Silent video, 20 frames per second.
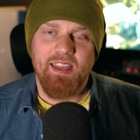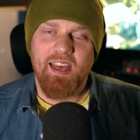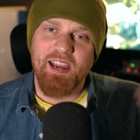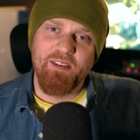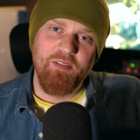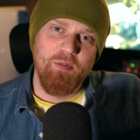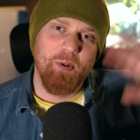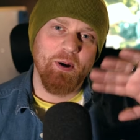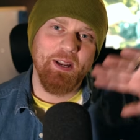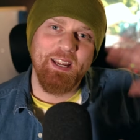Hey
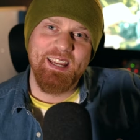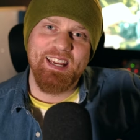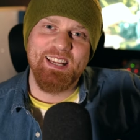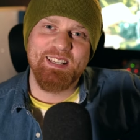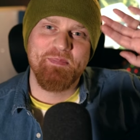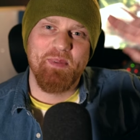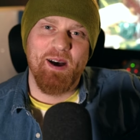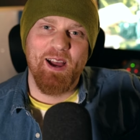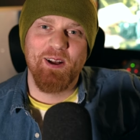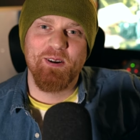everybody,
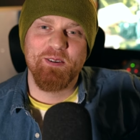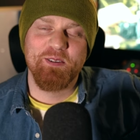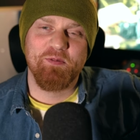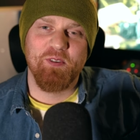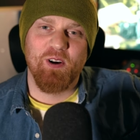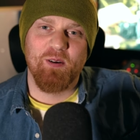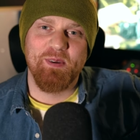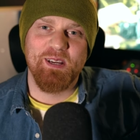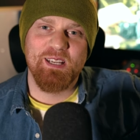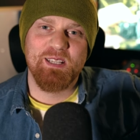it's Miles
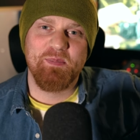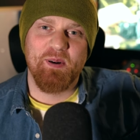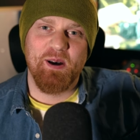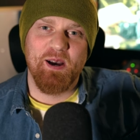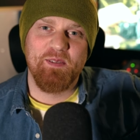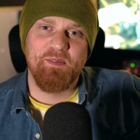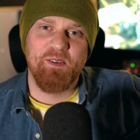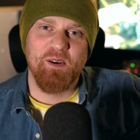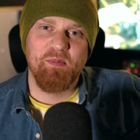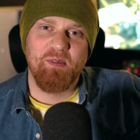from
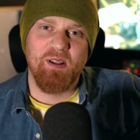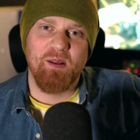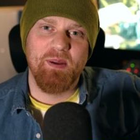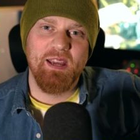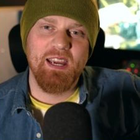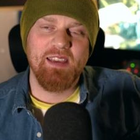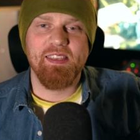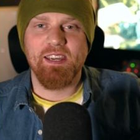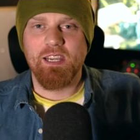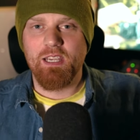Expired Film Club
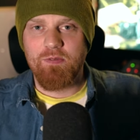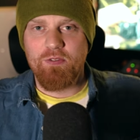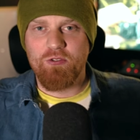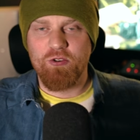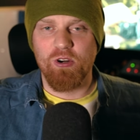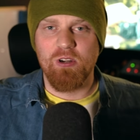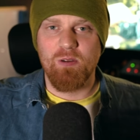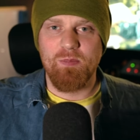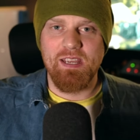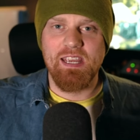here. Thank you for
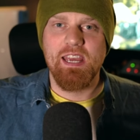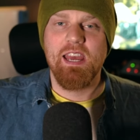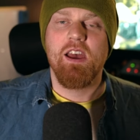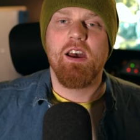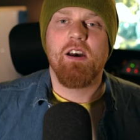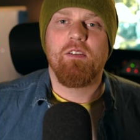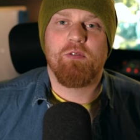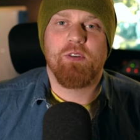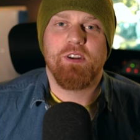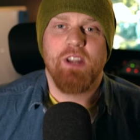joining me
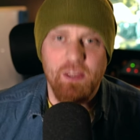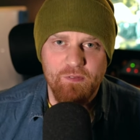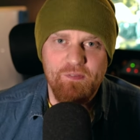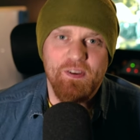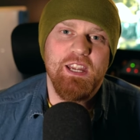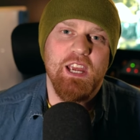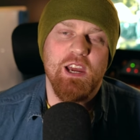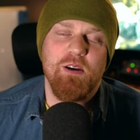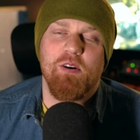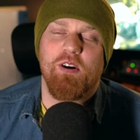for another
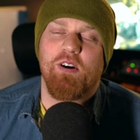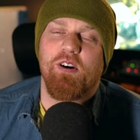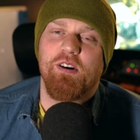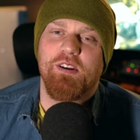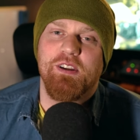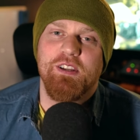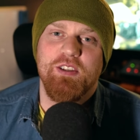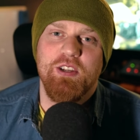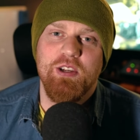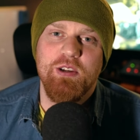video on
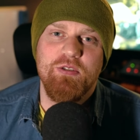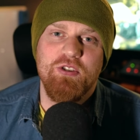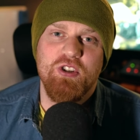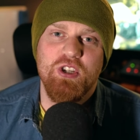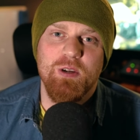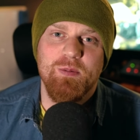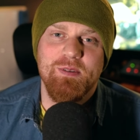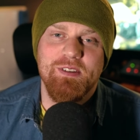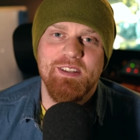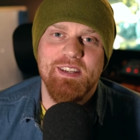
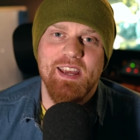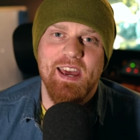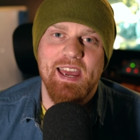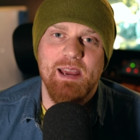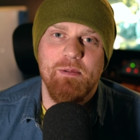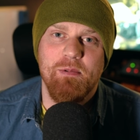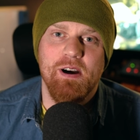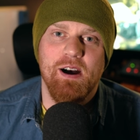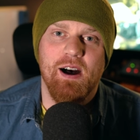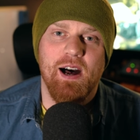YouTube
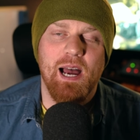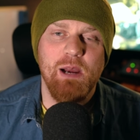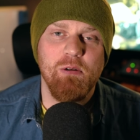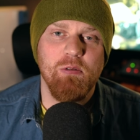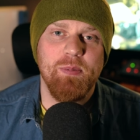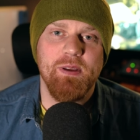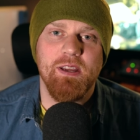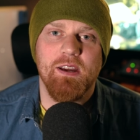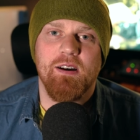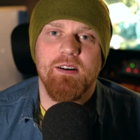today where I will
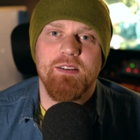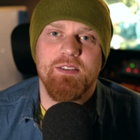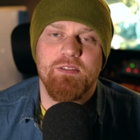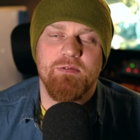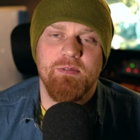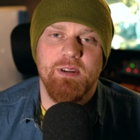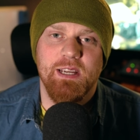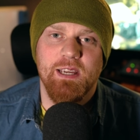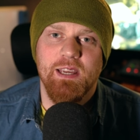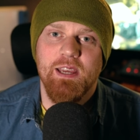be
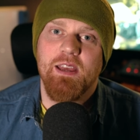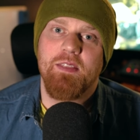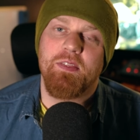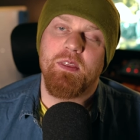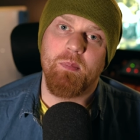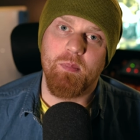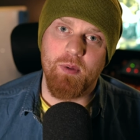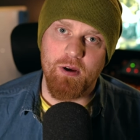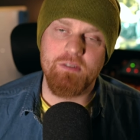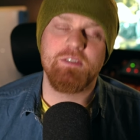answering
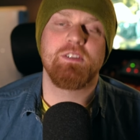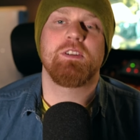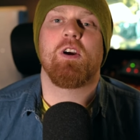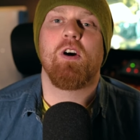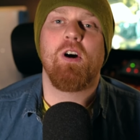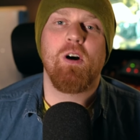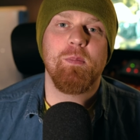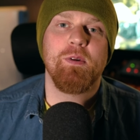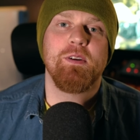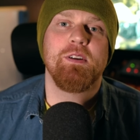the most
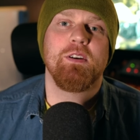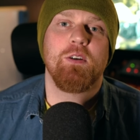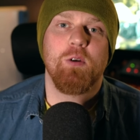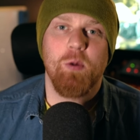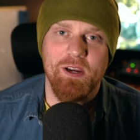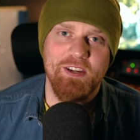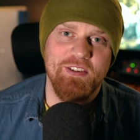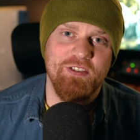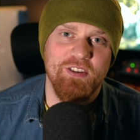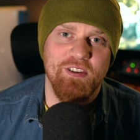common
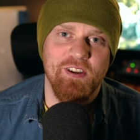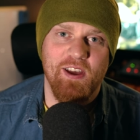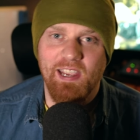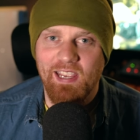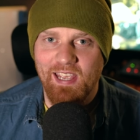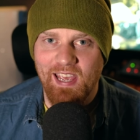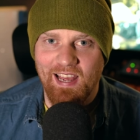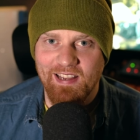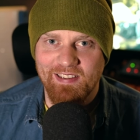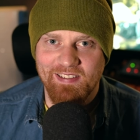question I
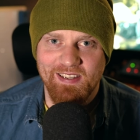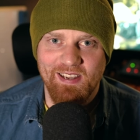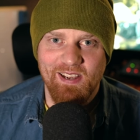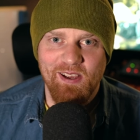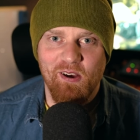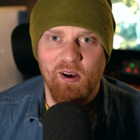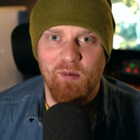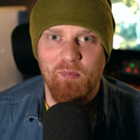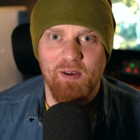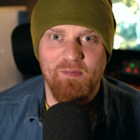get
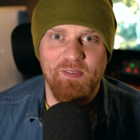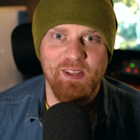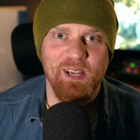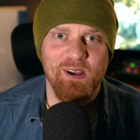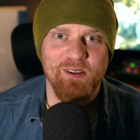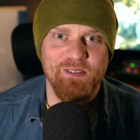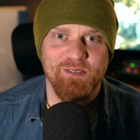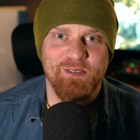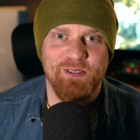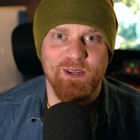on my
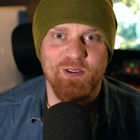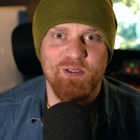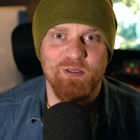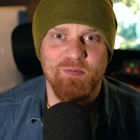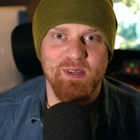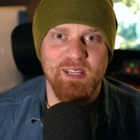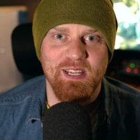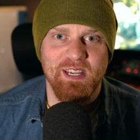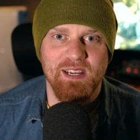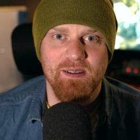videos on social
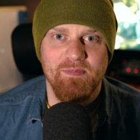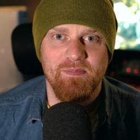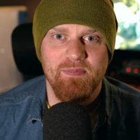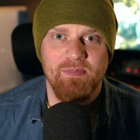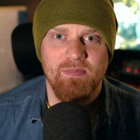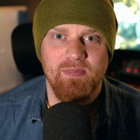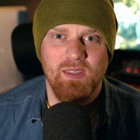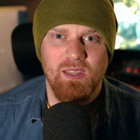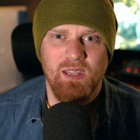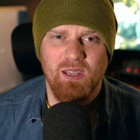media.
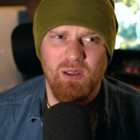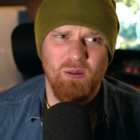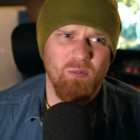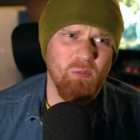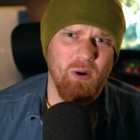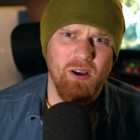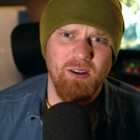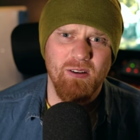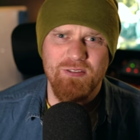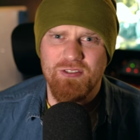
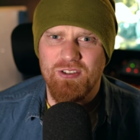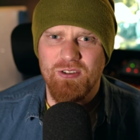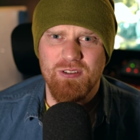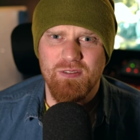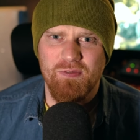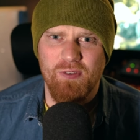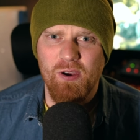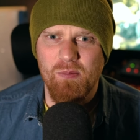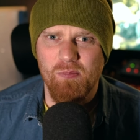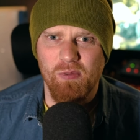Why not just use a
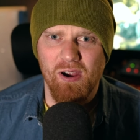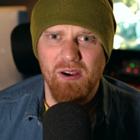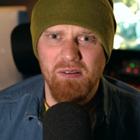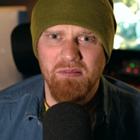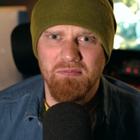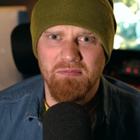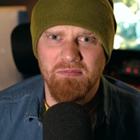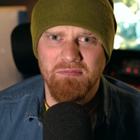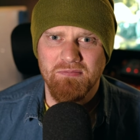phone, bro?